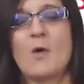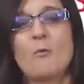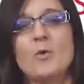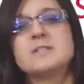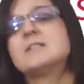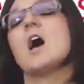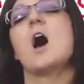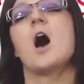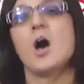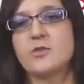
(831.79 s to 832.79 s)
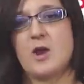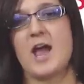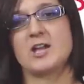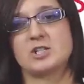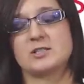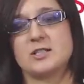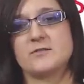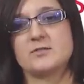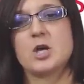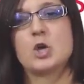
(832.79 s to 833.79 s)
What other
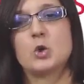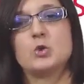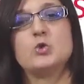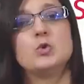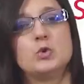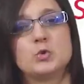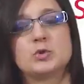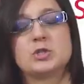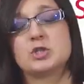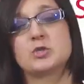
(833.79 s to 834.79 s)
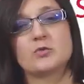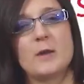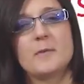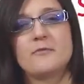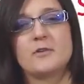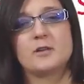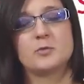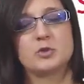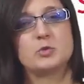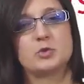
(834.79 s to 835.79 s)
adjectives could you use to describe a film
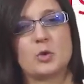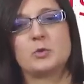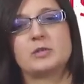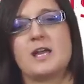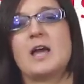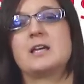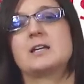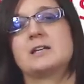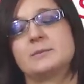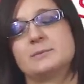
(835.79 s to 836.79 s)
which you don't like?